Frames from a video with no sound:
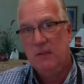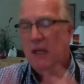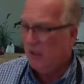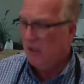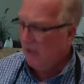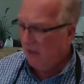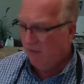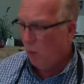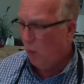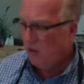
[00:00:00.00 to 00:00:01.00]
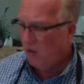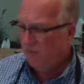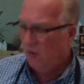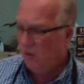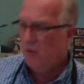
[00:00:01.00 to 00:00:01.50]
And then we have
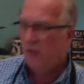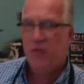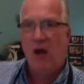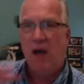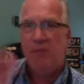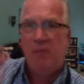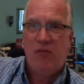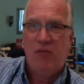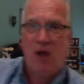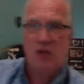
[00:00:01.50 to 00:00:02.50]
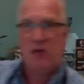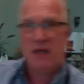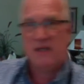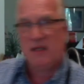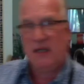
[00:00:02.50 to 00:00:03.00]
wonderful thought-by-thought
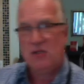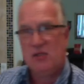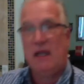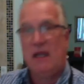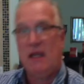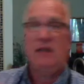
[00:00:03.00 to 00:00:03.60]
translations like